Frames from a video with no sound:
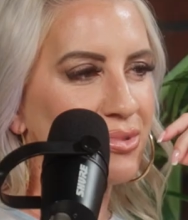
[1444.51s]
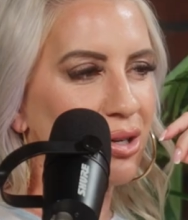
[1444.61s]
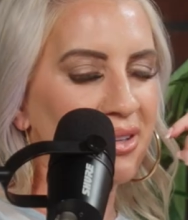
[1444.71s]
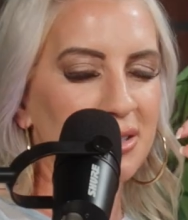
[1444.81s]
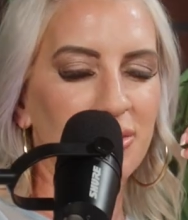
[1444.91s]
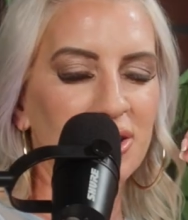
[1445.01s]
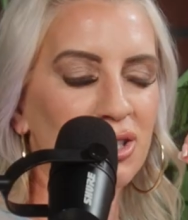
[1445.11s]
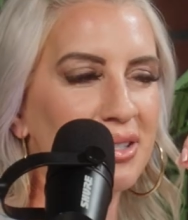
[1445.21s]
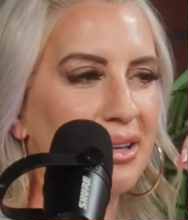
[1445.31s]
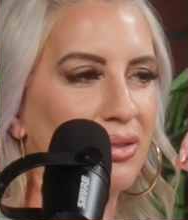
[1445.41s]
You don't think someone could
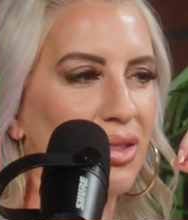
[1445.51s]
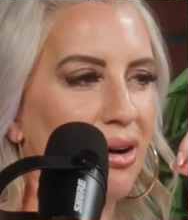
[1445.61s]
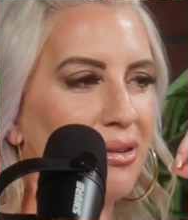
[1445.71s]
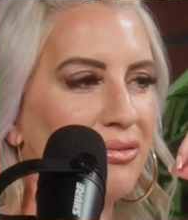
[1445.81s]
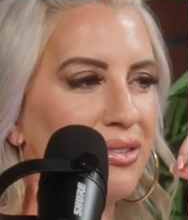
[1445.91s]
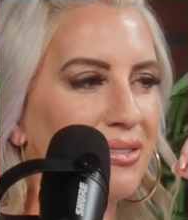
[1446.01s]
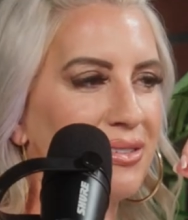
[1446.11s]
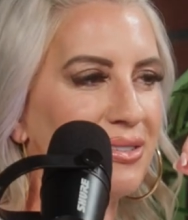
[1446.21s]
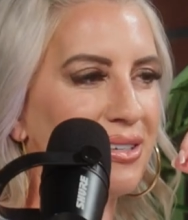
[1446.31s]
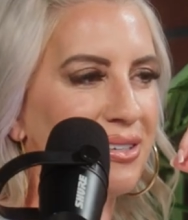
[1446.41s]
just like love
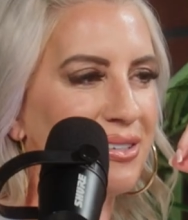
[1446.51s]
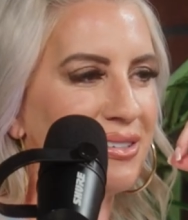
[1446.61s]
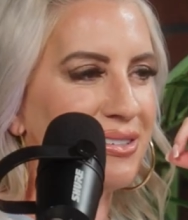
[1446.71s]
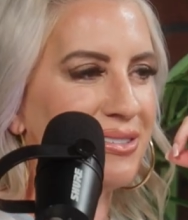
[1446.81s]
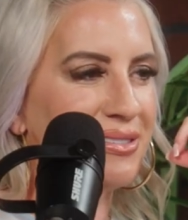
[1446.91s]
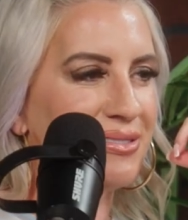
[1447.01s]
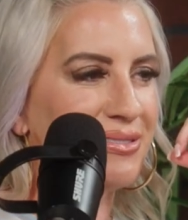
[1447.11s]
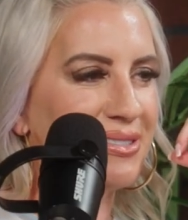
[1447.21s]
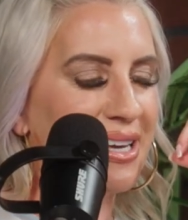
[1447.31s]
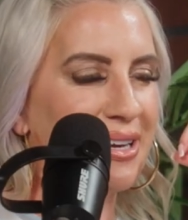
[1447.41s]

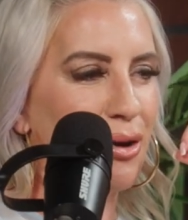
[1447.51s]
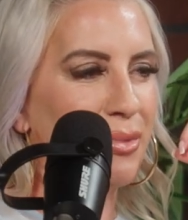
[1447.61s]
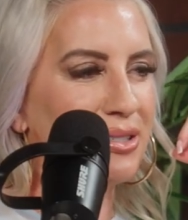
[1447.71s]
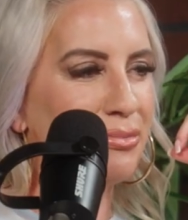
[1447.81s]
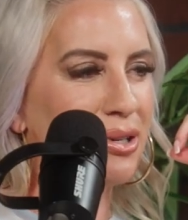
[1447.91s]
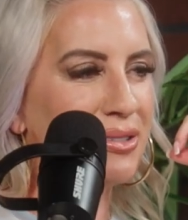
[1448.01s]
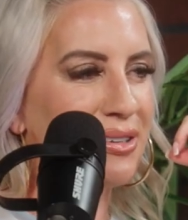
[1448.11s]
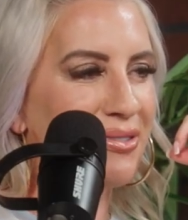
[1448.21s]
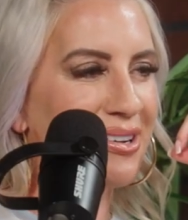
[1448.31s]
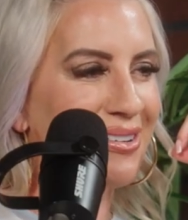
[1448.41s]
10 Hermes belts in every